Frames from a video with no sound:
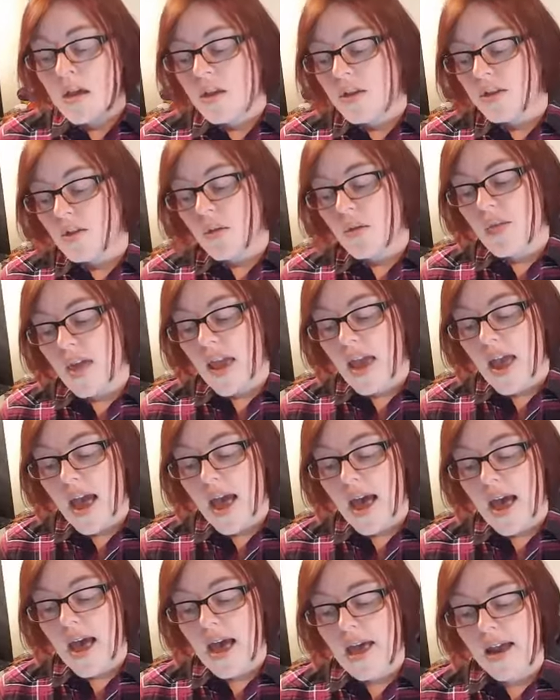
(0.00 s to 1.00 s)
So they
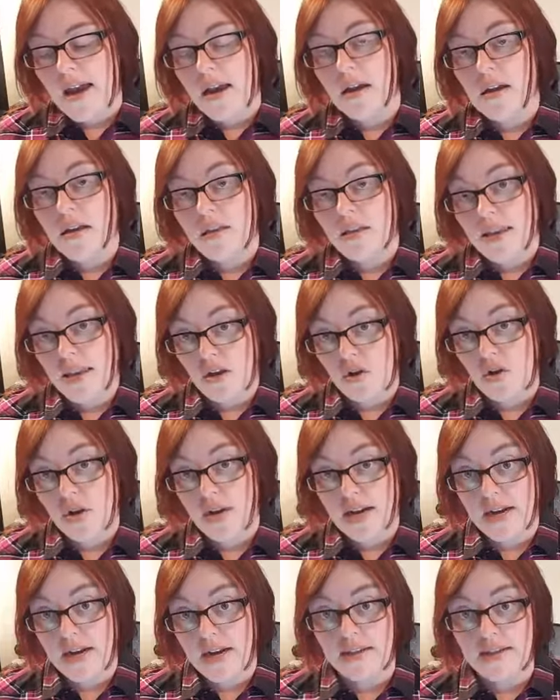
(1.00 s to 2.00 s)
had the
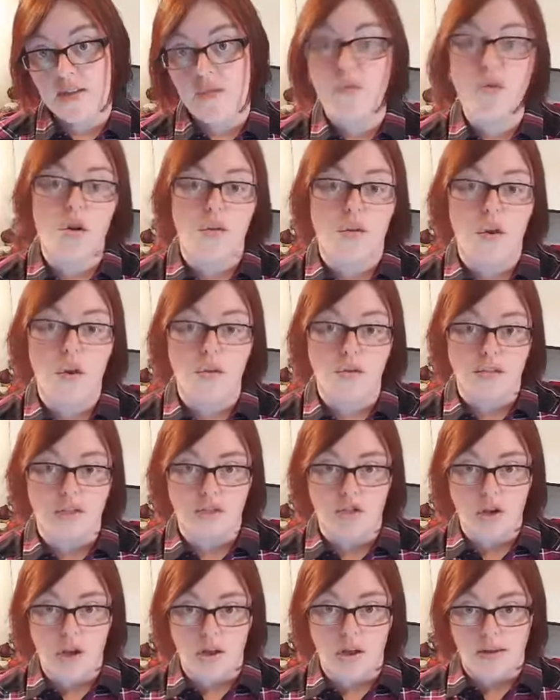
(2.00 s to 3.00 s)
ingredient list for the
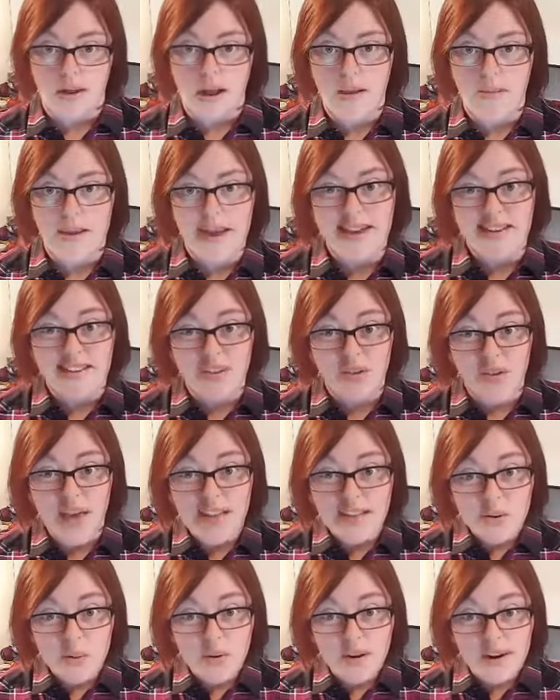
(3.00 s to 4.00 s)
Hostess chocolate cupcakes. So
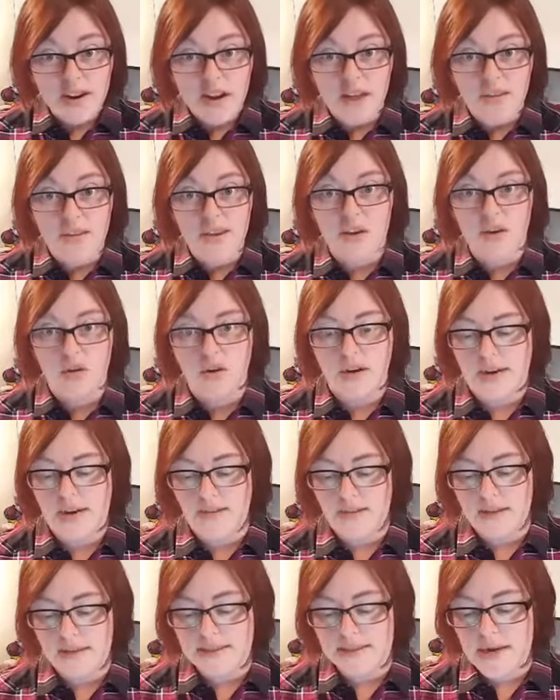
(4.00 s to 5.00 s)
that's where I got the
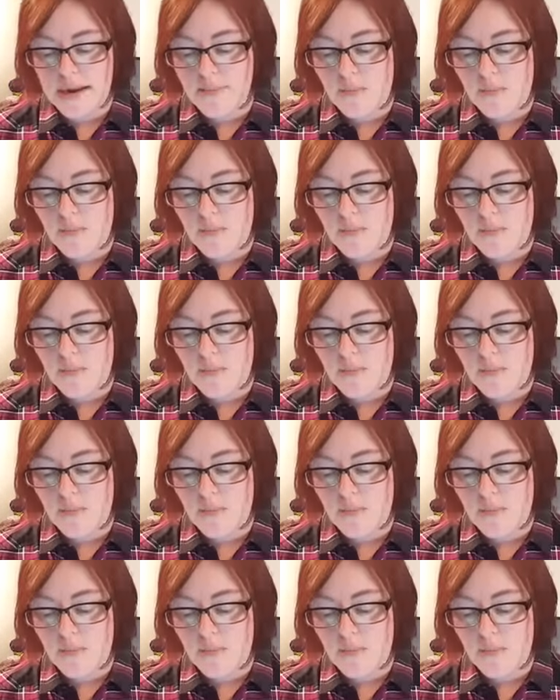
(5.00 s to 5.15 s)
ingredient list.